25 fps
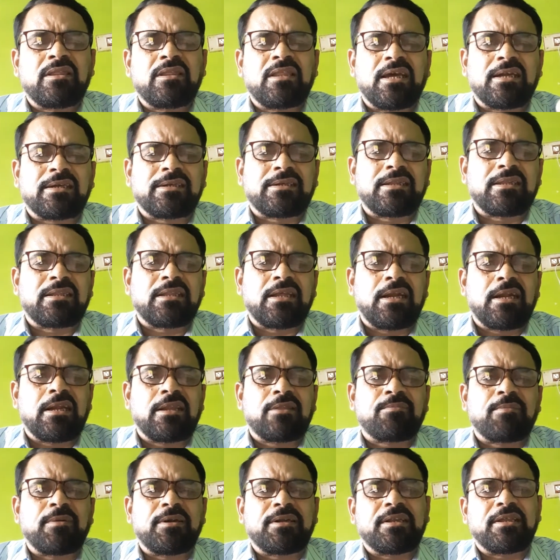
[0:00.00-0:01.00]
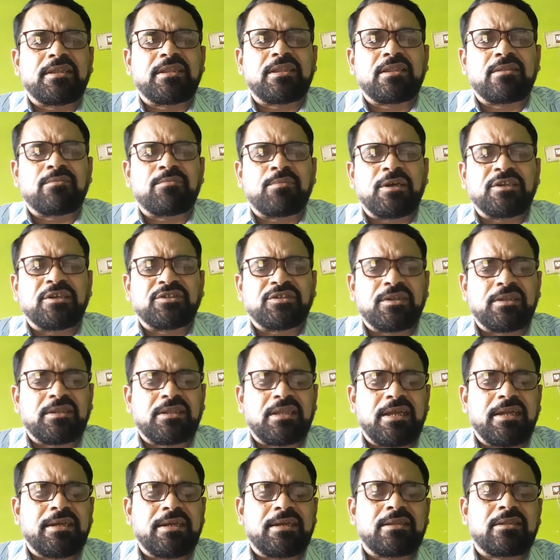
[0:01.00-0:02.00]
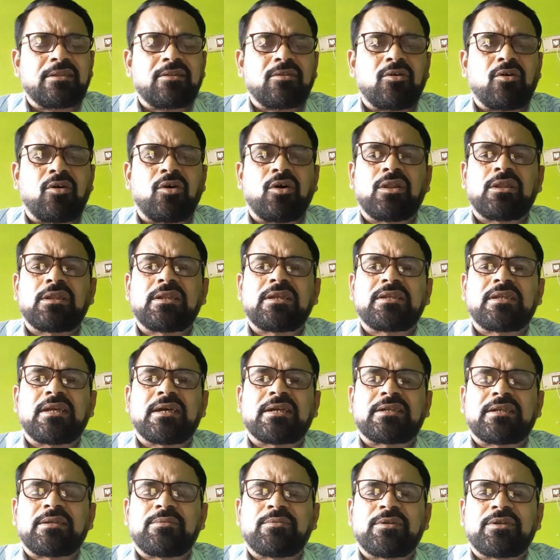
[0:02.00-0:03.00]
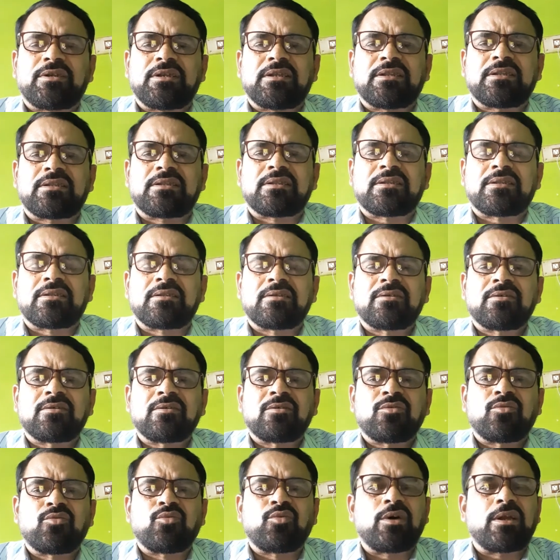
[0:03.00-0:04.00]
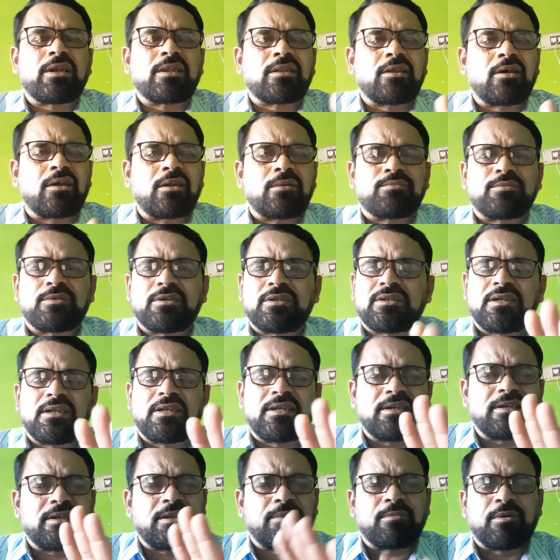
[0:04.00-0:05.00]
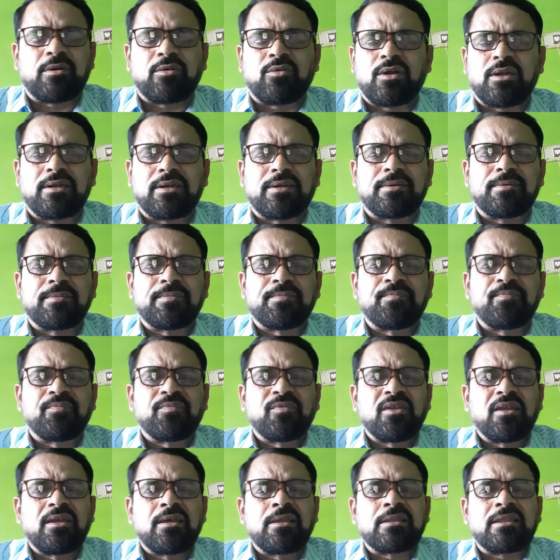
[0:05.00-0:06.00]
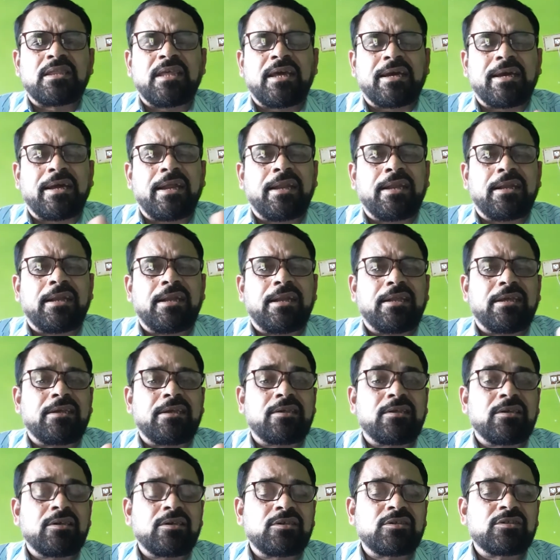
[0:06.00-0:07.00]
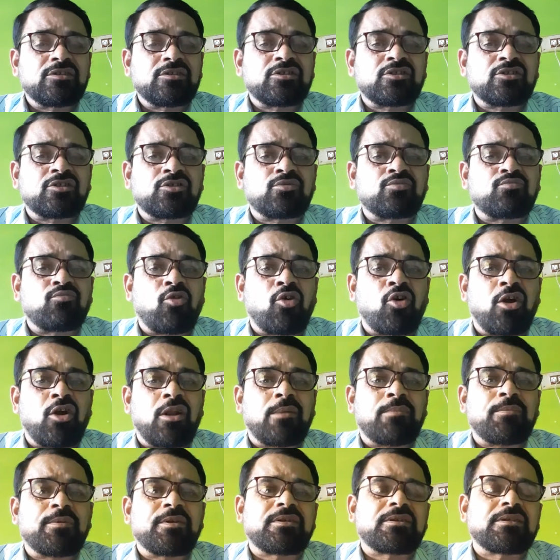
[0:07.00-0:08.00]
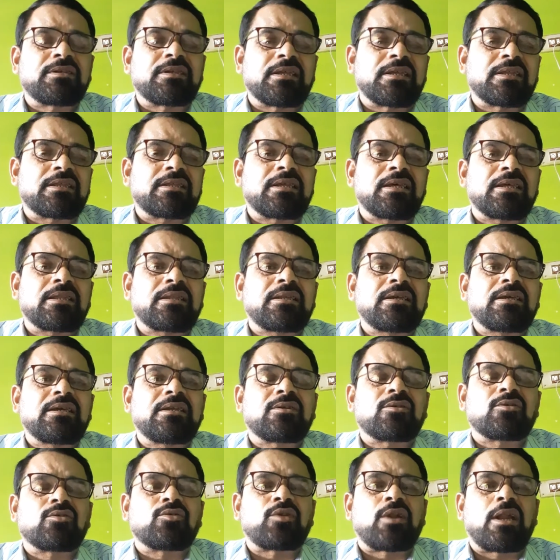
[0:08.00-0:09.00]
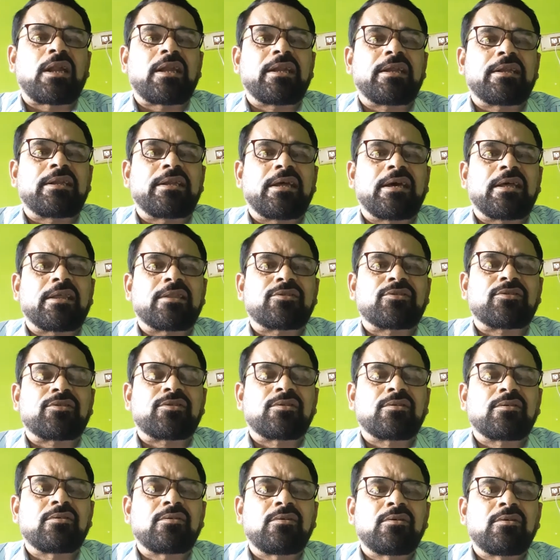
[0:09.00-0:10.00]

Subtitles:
insecticides, pesticides. All these activities were solved easily, number one. Secondly, small businesses in rural areas